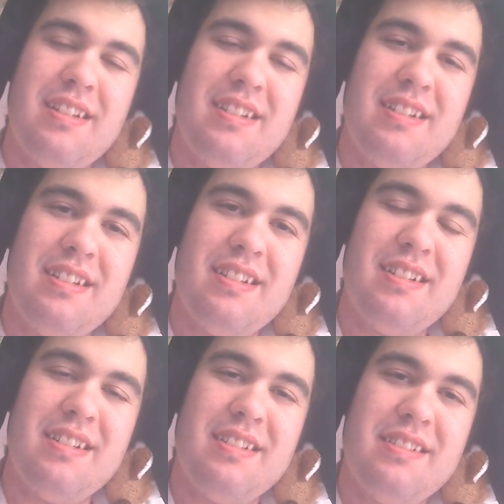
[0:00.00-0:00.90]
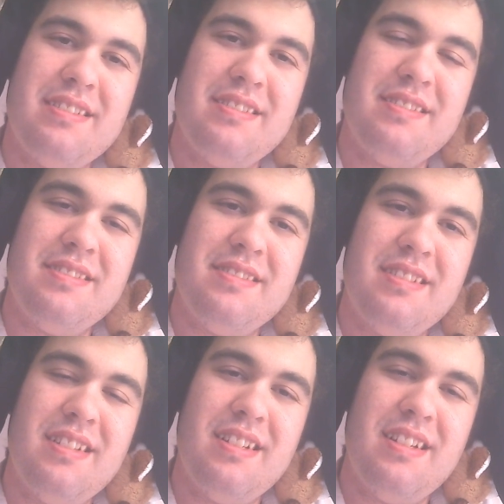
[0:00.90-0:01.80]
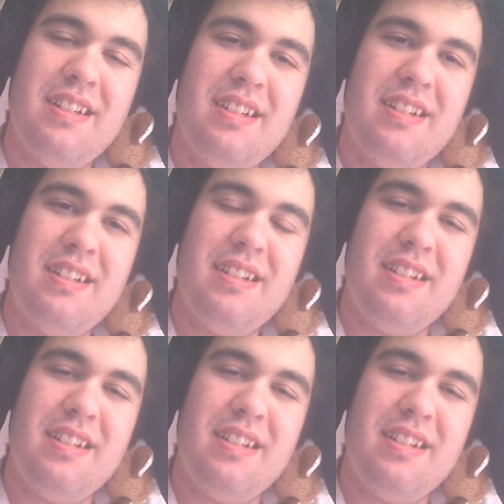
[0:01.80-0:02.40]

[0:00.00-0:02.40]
(no one is talking)